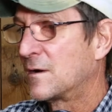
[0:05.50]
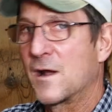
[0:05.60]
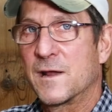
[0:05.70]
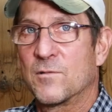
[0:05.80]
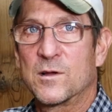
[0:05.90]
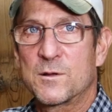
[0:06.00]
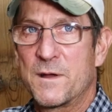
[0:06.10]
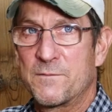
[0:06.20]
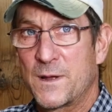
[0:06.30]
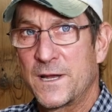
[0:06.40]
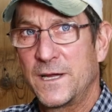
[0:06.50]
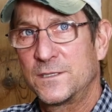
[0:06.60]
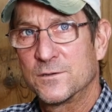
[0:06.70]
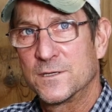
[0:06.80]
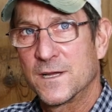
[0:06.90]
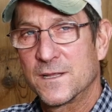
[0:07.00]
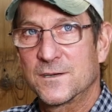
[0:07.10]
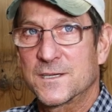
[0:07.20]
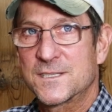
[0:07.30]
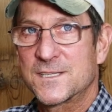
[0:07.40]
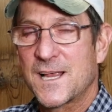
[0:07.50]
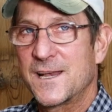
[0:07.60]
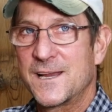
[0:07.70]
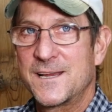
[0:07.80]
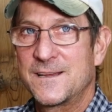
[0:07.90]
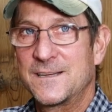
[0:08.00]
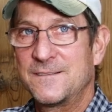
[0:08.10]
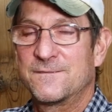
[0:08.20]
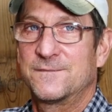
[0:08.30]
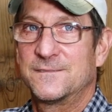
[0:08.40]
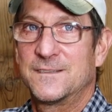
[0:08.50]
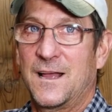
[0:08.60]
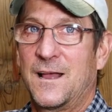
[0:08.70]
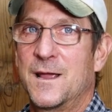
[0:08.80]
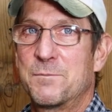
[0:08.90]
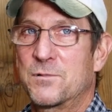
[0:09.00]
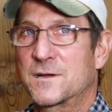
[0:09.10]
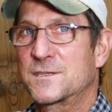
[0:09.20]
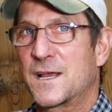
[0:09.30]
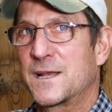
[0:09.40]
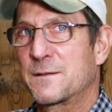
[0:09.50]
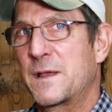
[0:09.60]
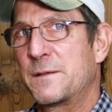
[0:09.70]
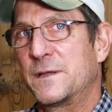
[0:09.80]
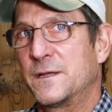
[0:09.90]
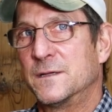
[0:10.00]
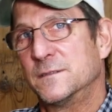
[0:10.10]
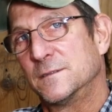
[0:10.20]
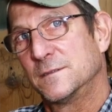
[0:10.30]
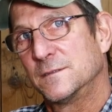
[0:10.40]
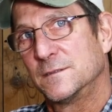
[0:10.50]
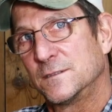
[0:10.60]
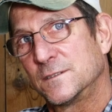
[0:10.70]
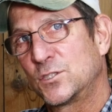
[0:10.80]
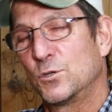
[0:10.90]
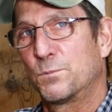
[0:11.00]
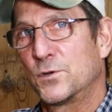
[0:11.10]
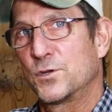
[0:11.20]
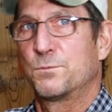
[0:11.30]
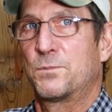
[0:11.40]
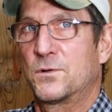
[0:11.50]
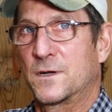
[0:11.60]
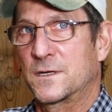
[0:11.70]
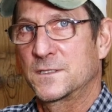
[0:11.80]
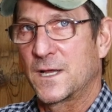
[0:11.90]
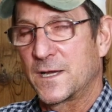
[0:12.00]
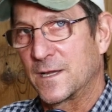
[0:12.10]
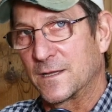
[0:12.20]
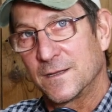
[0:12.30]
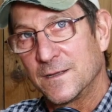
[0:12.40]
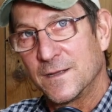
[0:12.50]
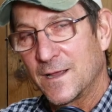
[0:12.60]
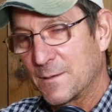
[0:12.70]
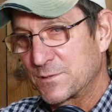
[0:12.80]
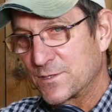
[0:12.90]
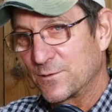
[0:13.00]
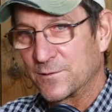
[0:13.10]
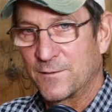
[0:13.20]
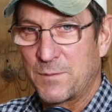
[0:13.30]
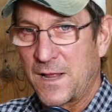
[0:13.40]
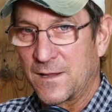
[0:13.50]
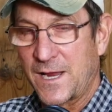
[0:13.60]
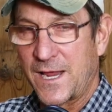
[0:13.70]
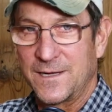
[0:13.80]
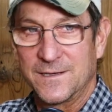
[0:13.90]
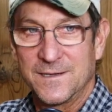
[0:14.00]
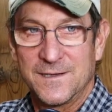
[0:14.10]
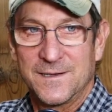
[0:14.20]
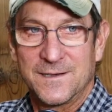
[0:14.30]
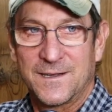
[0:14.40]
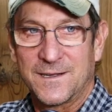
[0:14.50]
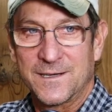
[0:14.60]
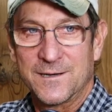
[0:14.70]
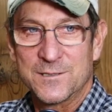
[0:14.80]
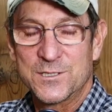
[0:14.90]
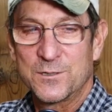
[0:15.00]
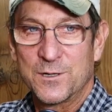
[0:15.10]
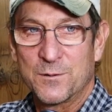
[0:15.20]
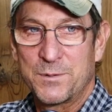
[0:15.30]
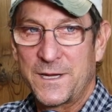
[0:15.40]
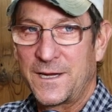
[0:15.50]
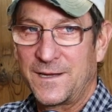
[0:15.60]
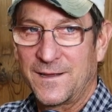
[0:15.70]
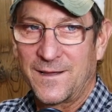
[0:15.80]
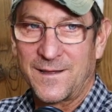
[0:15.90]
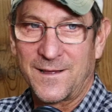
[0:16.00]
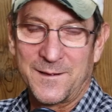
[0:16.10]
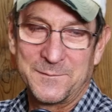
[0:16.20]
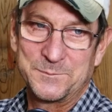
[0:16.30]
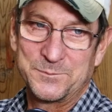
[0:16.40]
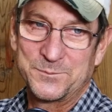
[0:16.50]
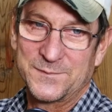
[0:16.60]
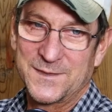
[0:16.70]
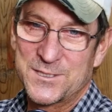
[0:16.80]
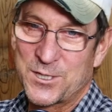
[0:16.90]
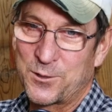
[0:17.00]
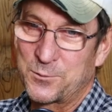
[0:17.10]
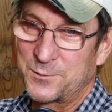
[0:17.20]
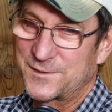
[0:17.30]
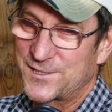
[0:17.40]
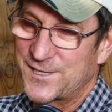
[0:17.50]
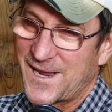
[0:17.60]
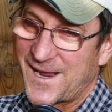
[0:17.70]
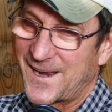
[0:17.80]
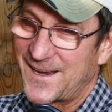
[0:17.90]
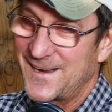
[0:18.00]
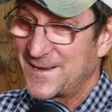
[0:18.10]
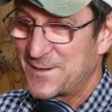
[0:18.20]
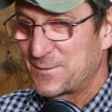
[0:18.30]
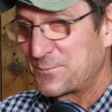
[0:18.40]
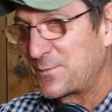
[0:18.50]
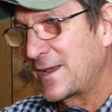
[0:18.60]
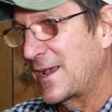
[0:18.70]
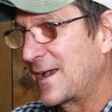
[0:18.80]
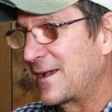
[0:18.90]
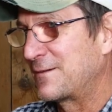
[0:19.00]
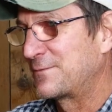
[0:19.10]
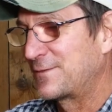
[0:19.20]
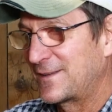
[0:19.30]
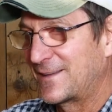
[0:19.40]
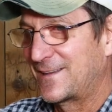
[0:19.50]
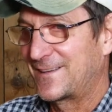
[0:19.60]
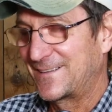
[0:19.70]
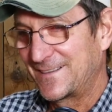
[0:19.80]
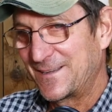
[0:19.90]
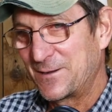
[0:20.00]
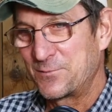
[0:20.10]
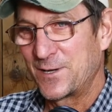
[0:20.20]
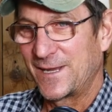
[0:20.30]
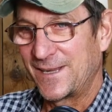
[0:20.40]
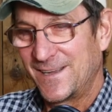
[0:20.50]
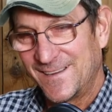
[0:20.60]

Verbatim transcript: All right, welcome everybody to another exciting, hyper exciting maybe, super duper exciting episode of Pollinate uh, here in Studio B. Um, so today we have uh, a really